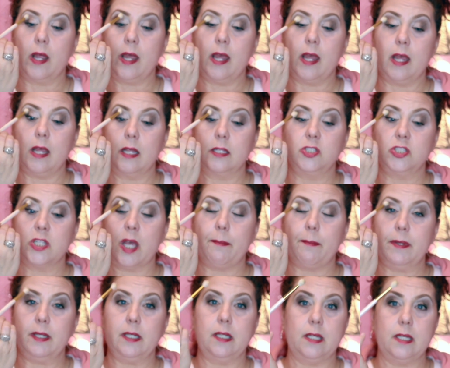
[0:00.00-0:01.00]
a
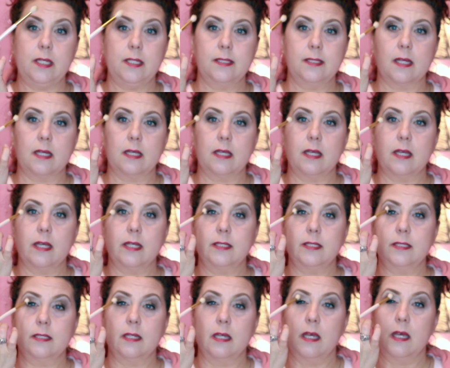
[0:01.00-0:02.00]
Japanese I
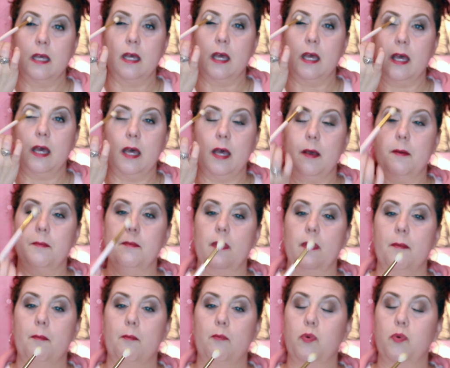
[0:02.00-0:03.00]
guess um,
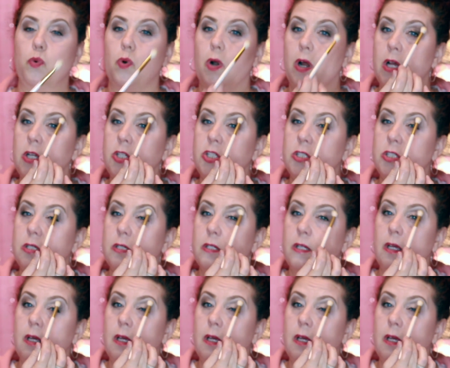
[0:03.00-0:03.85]
brush